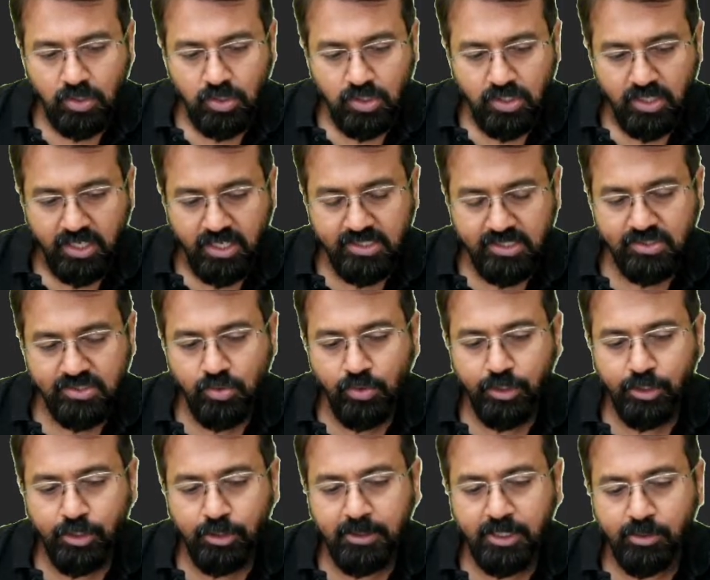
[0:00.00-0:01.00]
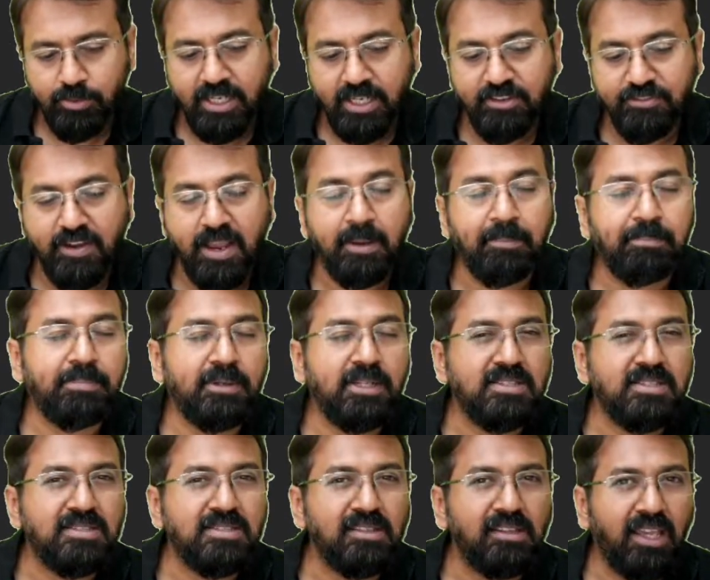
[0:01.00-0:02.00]
it's going to be 25
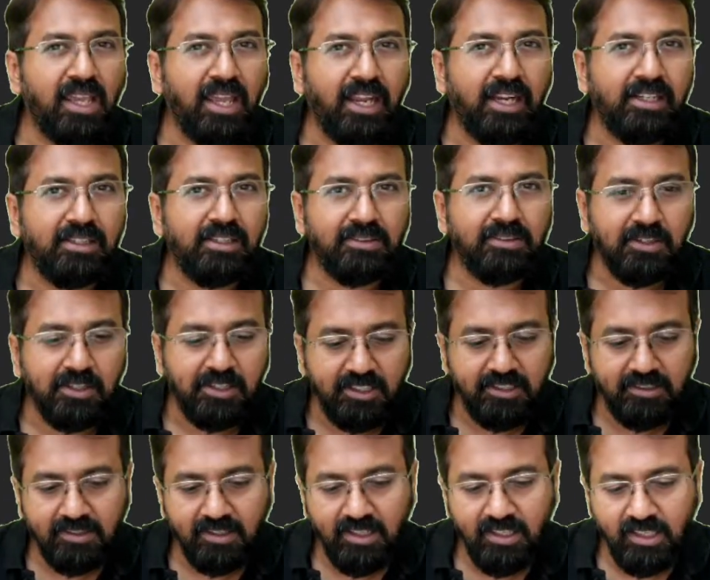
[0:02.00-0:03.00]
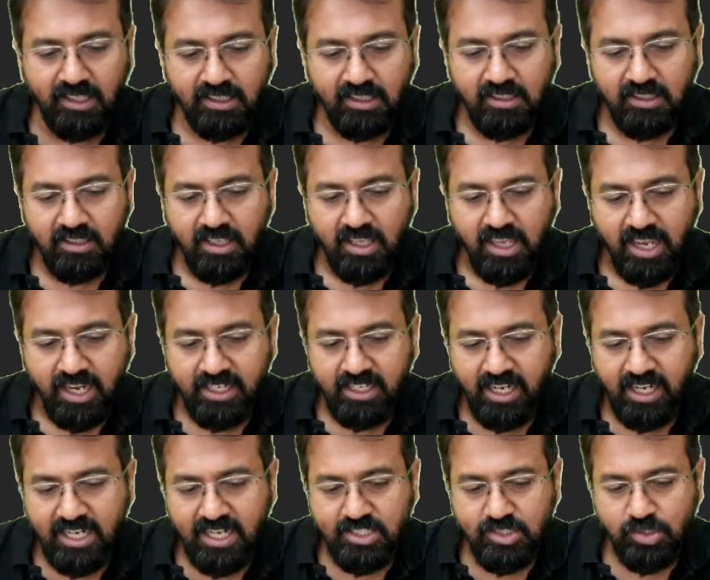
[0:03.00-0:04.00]
plus 8, 33, and
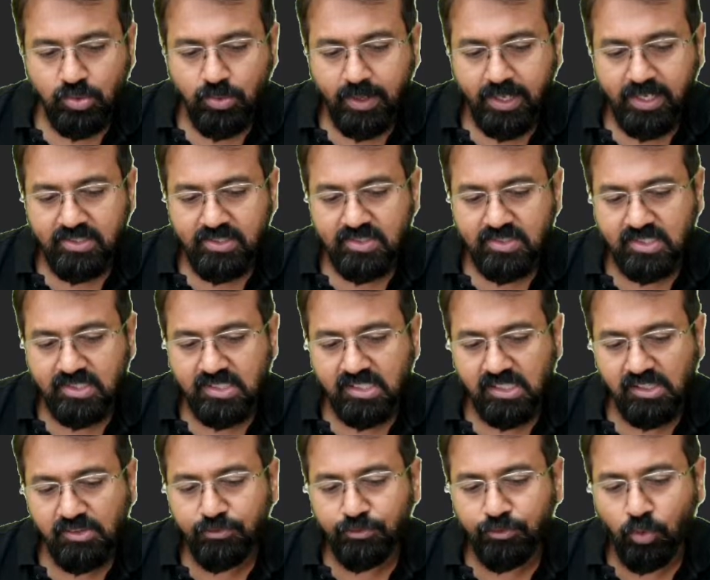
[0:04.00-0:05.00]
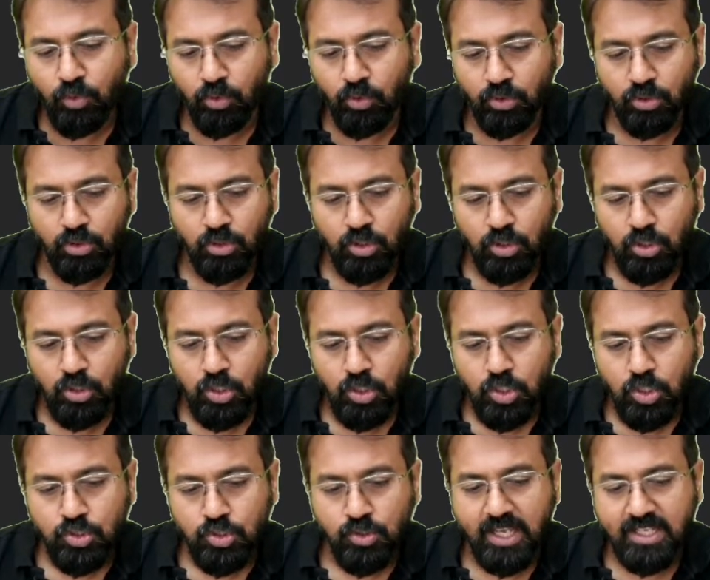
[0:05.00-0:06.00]
8 square is 64.
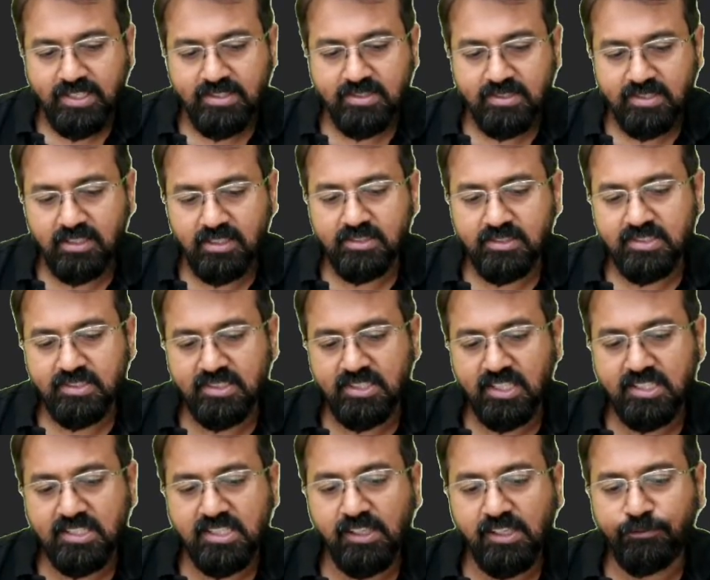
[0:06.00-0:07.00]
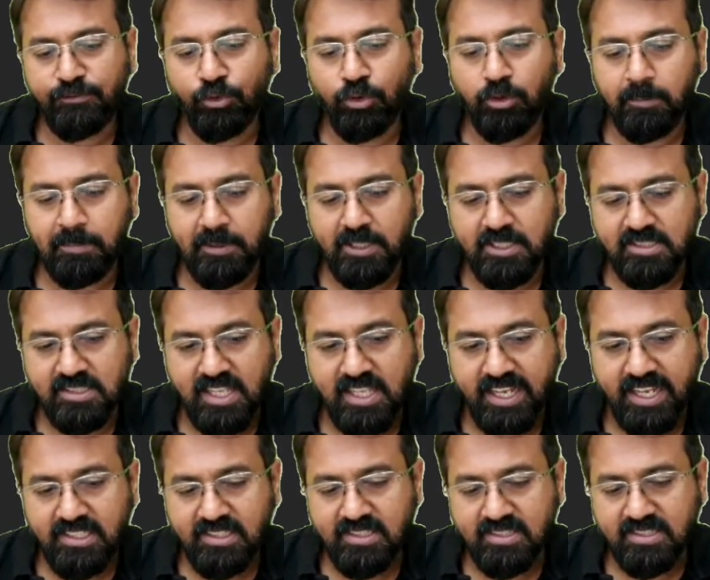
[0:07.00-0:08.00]
So guys, 64 plus
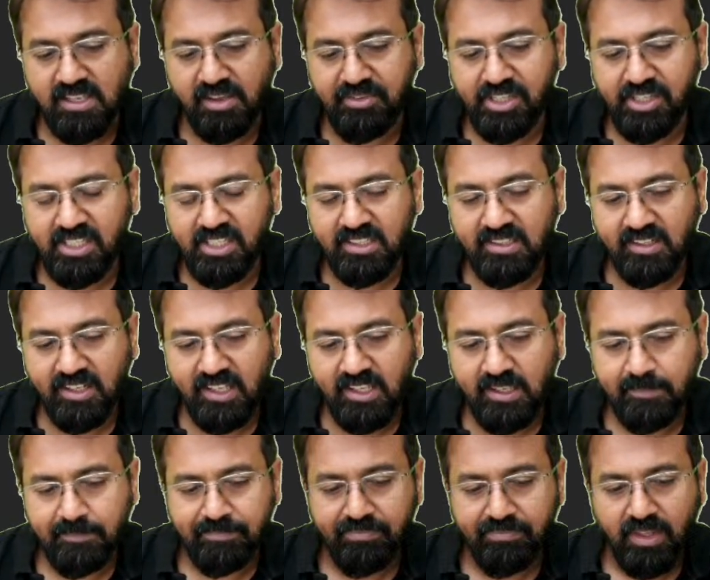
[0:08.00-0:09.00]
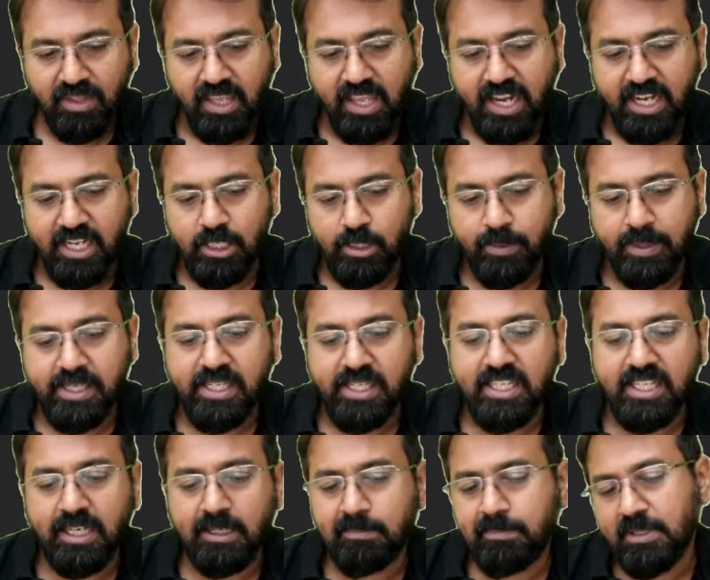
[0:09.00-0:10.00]
9, 73, and
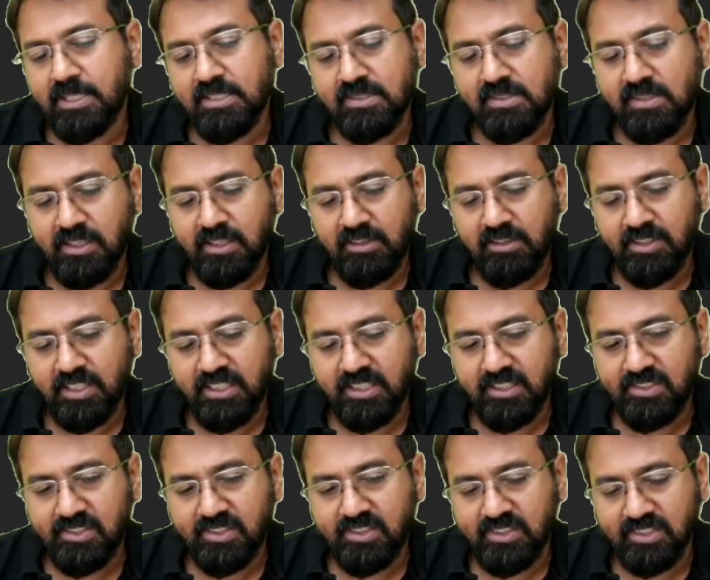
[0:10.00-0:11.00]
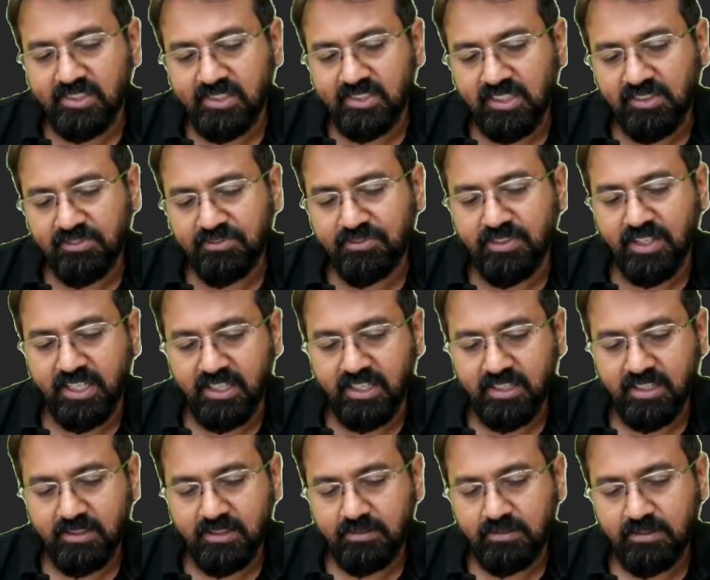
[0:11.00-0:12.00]
28 plus 31 is 61.
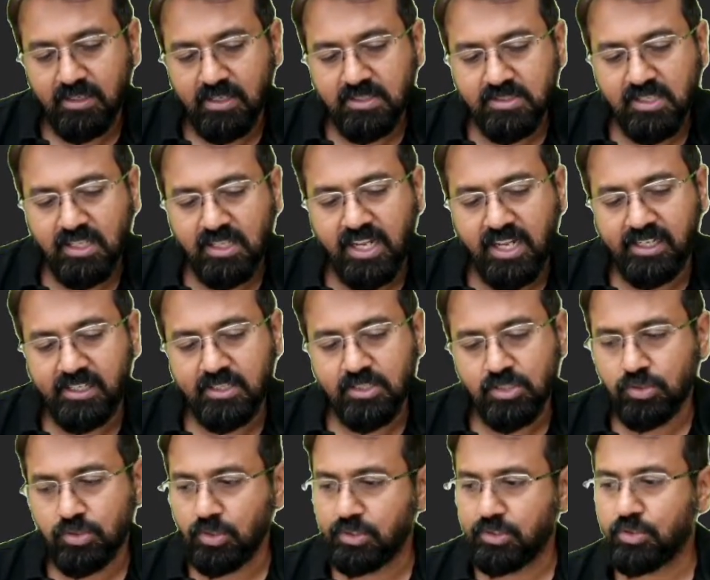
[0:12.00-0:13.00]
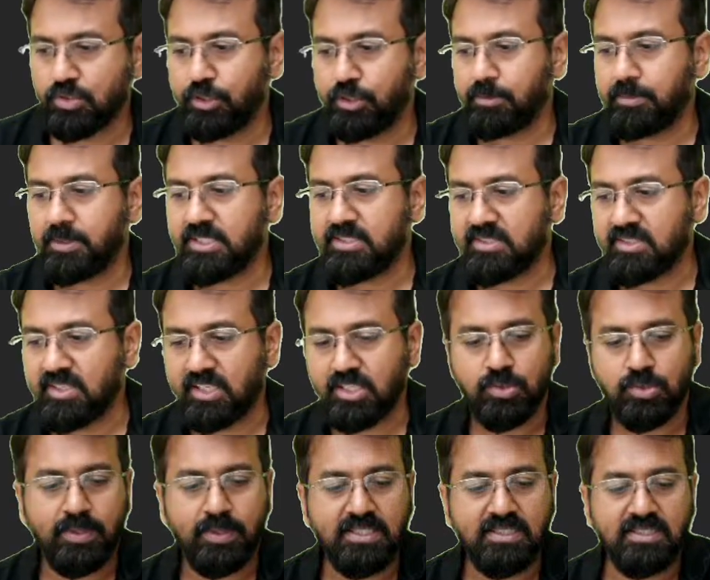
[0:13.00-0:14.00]
Isn't that? So it's going to be
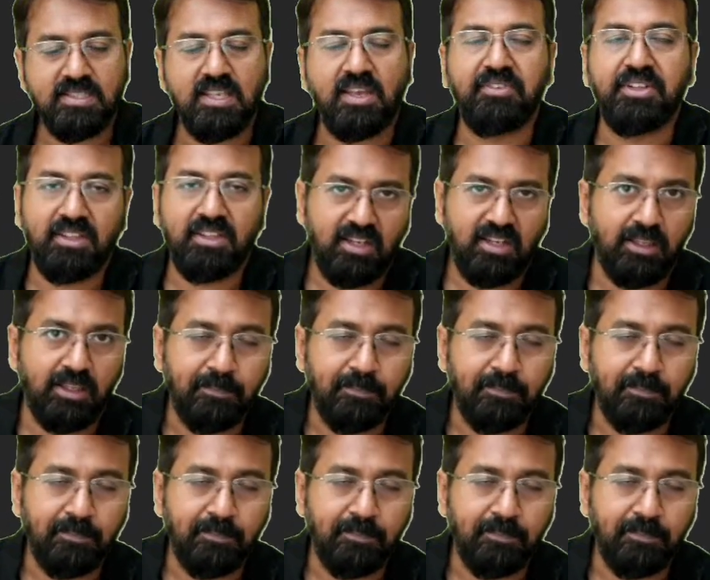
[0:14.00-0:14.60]
6173.